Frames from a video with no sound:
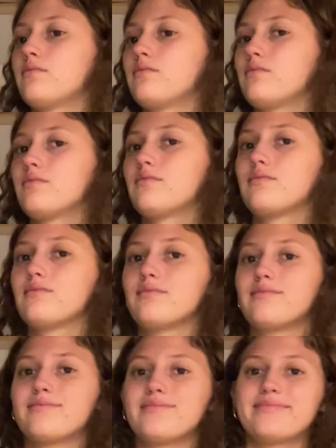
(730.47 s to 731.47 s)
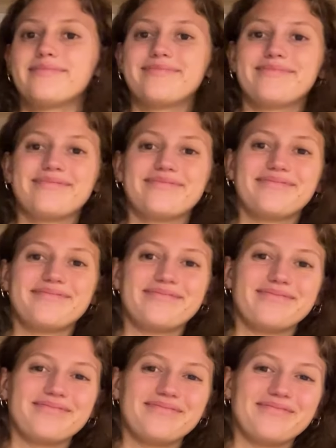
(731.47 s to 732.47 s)

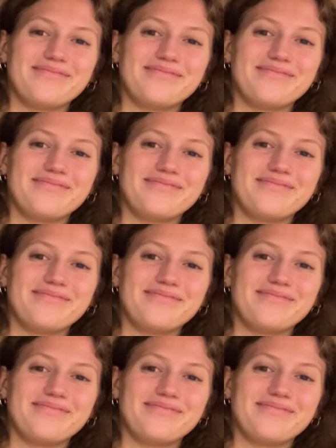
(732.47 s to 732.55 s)
Nothing is said.